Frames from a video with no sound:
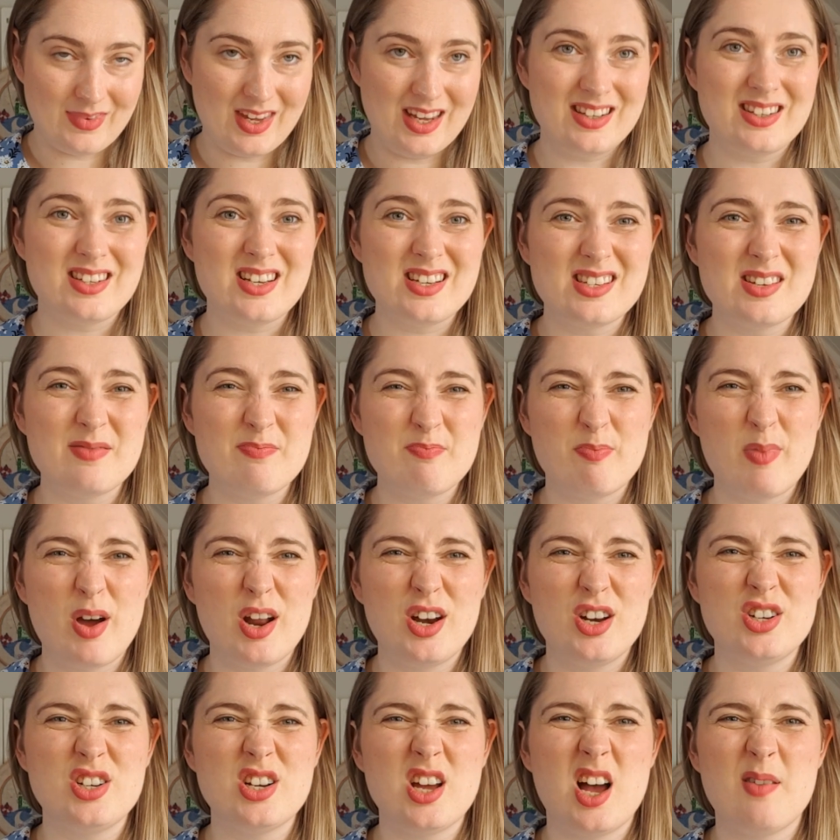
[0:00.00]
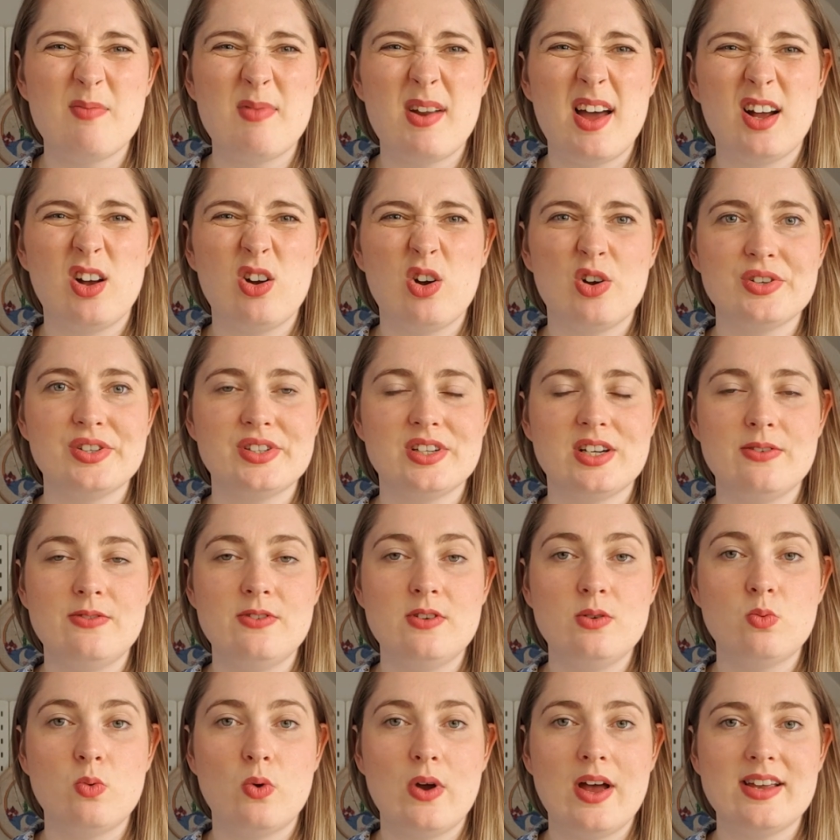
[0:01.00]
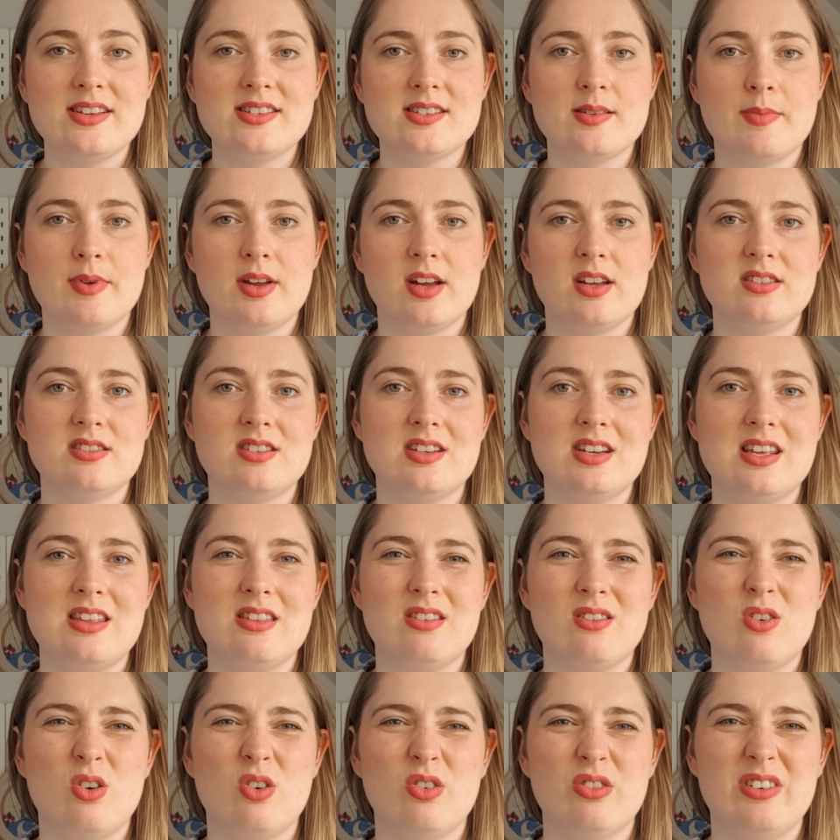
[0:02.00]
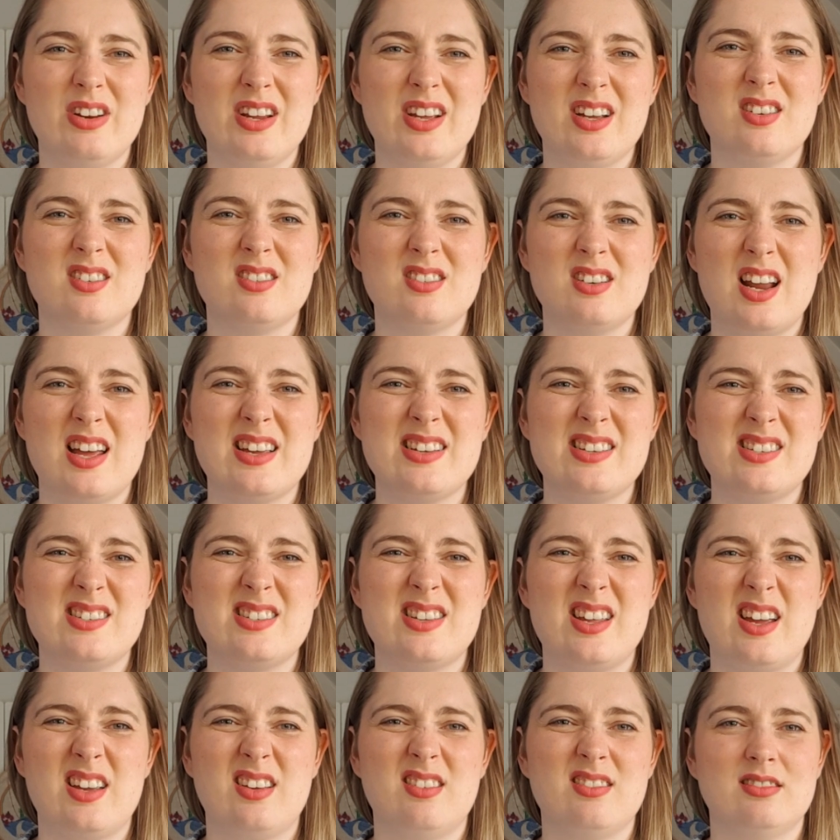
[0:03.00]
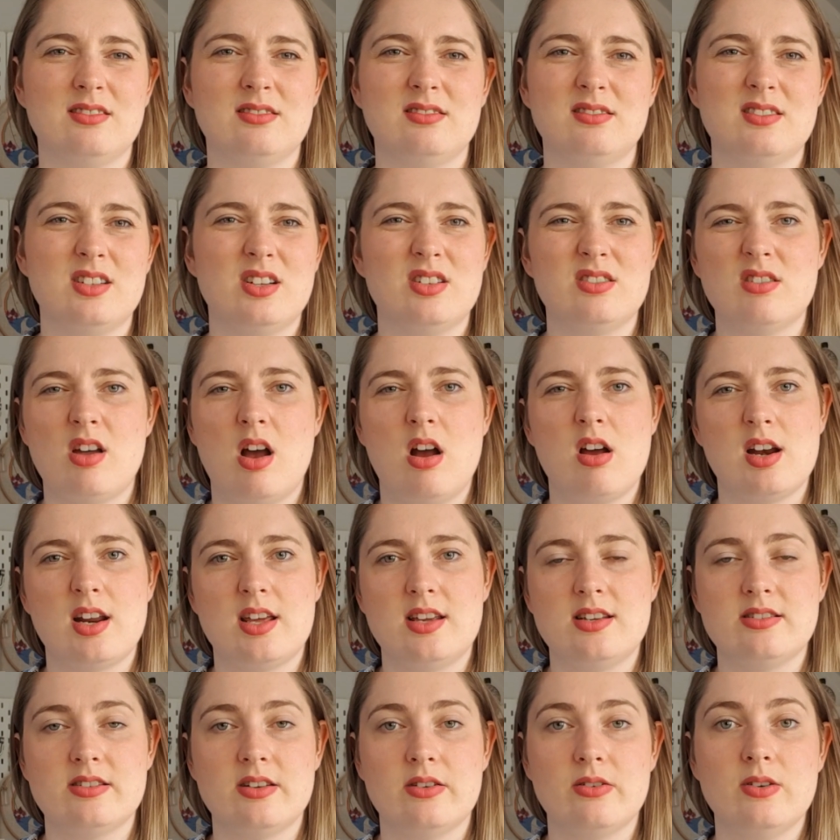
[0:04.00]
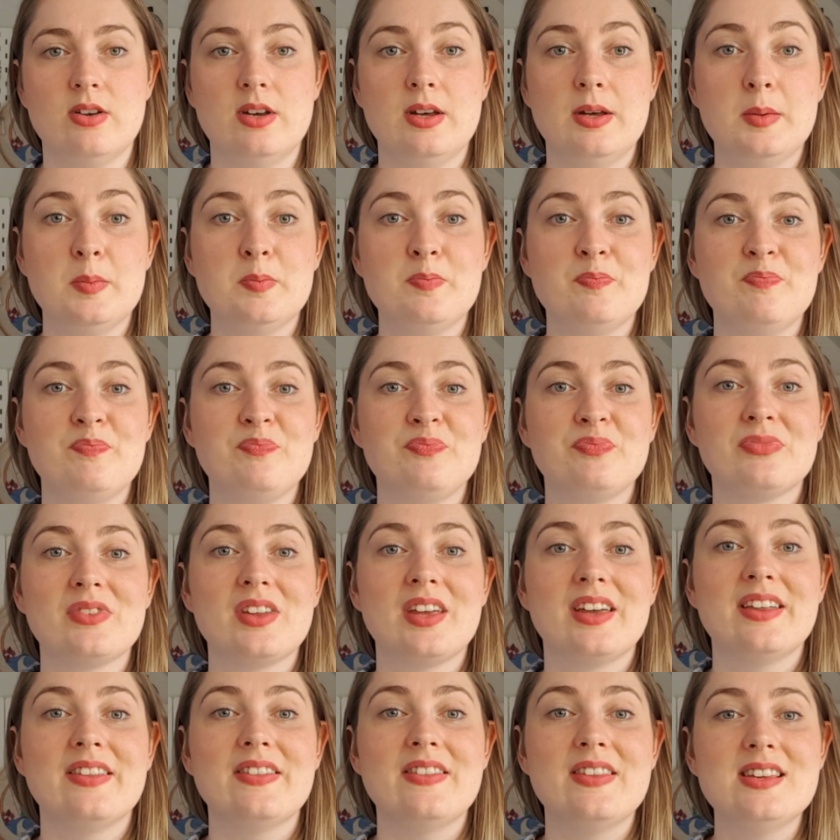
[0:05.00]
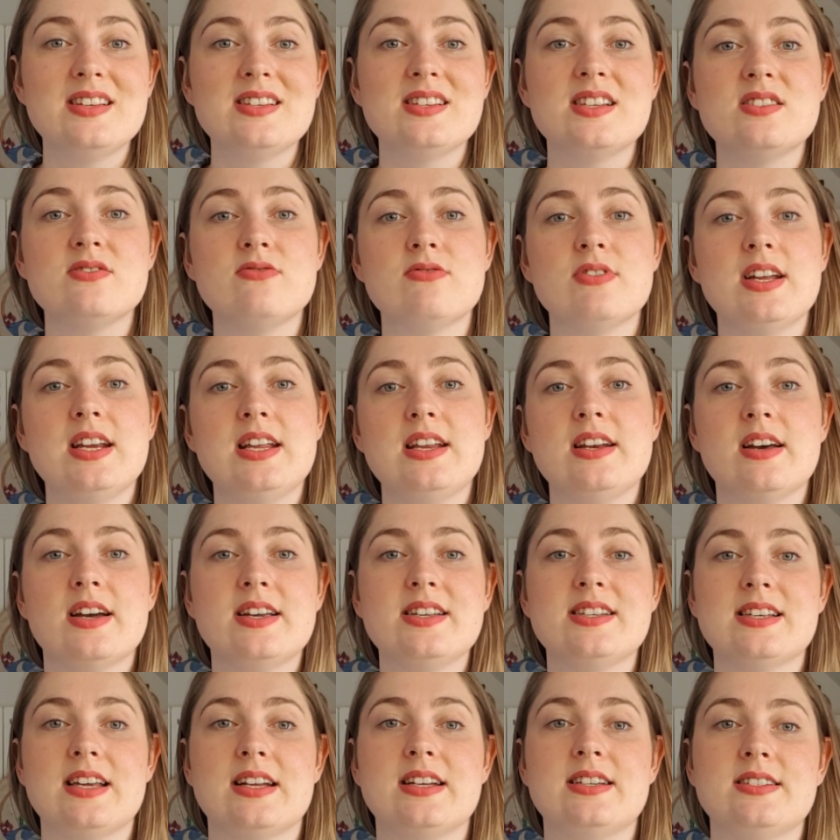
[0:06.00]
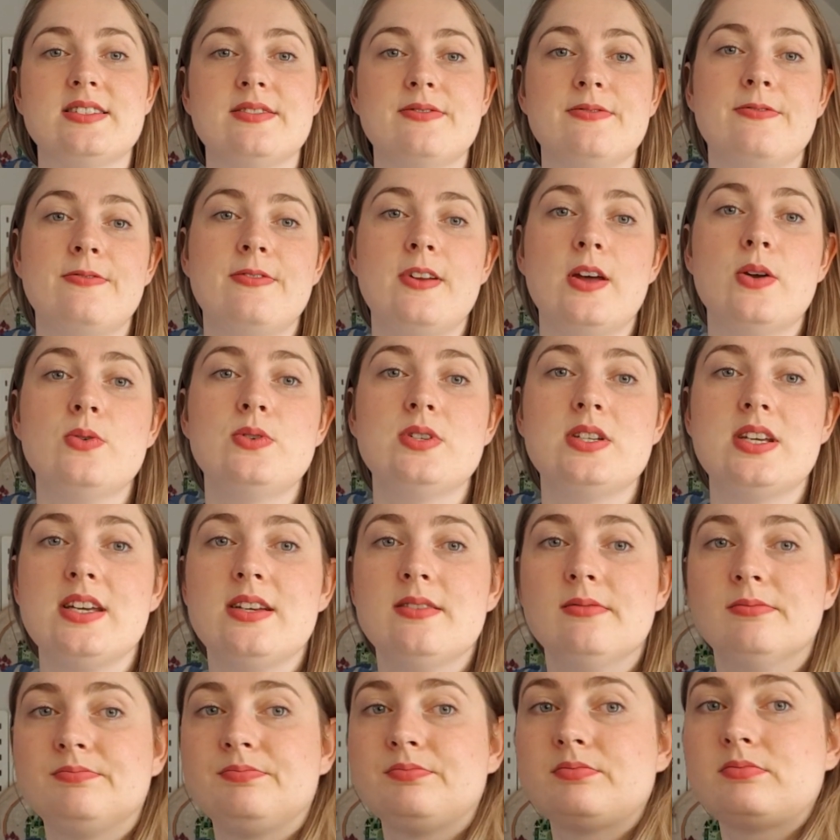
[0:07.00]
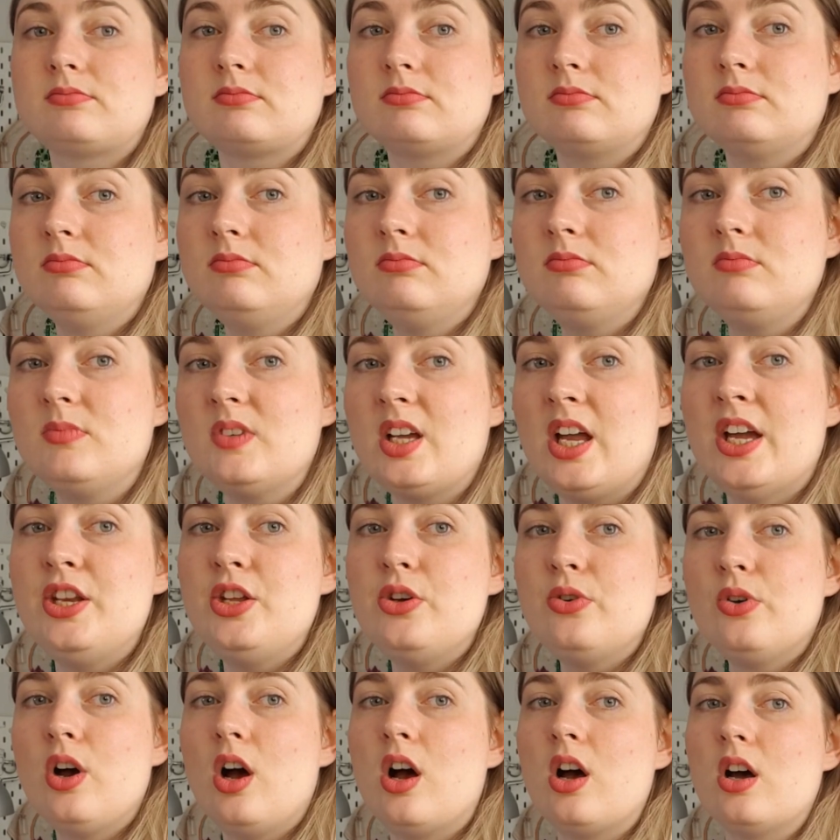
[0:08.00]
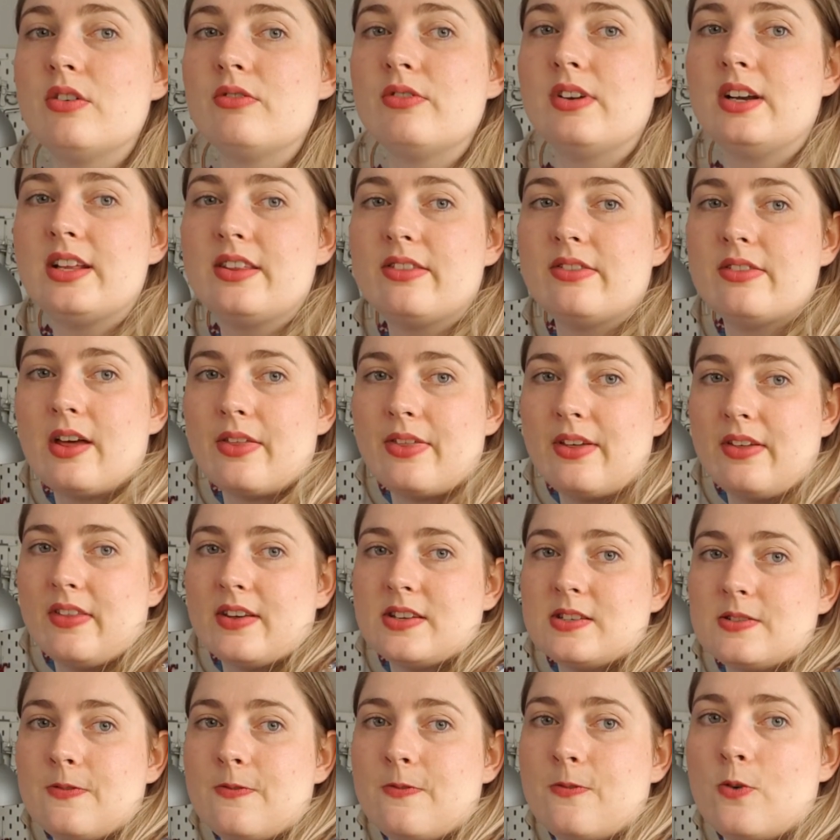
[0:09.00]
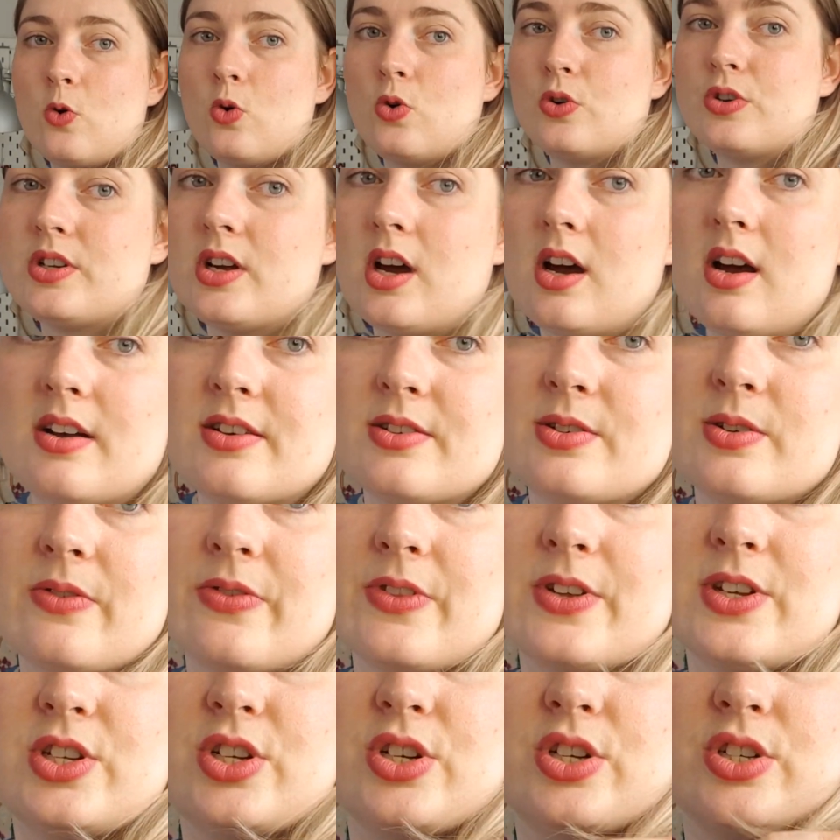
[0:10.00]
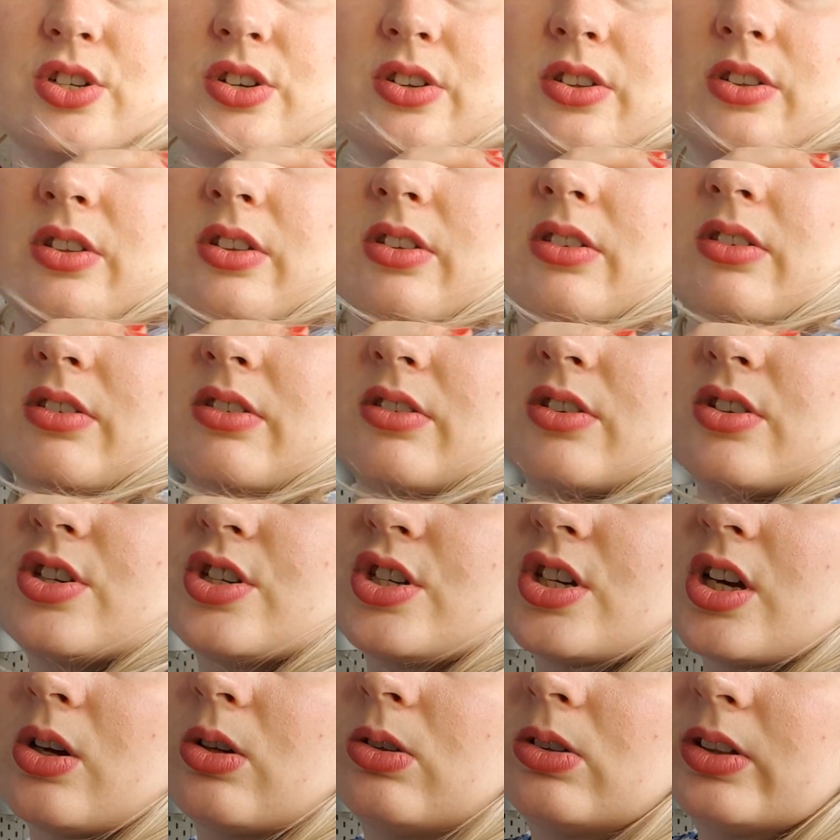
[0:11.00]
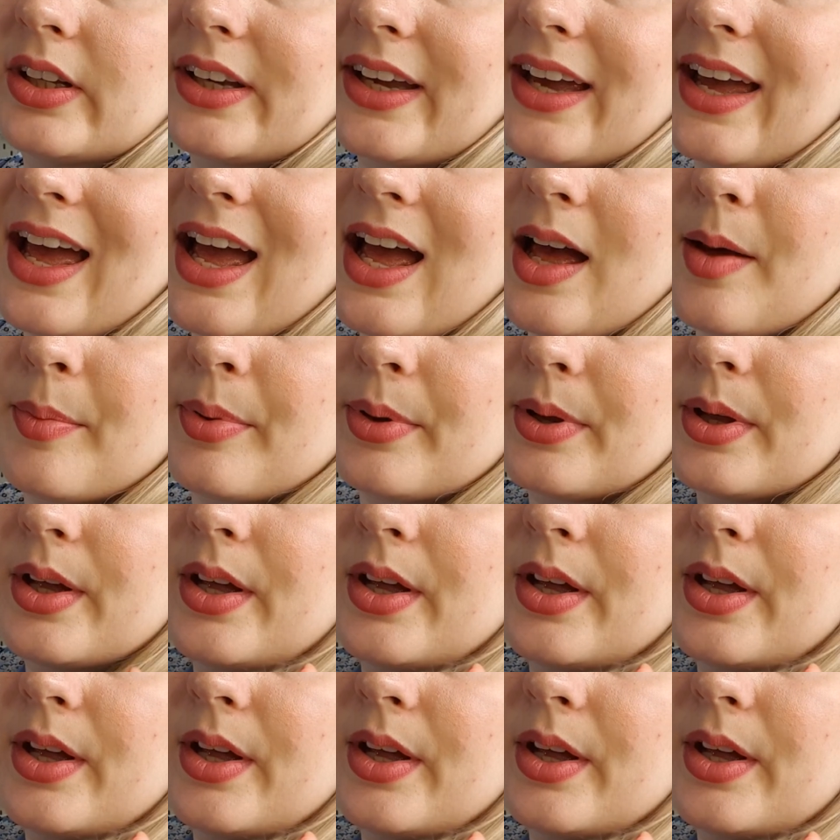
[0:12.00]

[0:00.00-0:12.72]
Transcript: doesn't bunch up like cotton. If you wear something underneath cotton, it can like stick and looks ugly. So this is really nice and floaty, and you can't really, I think there's 4 darts on the shoulder cap,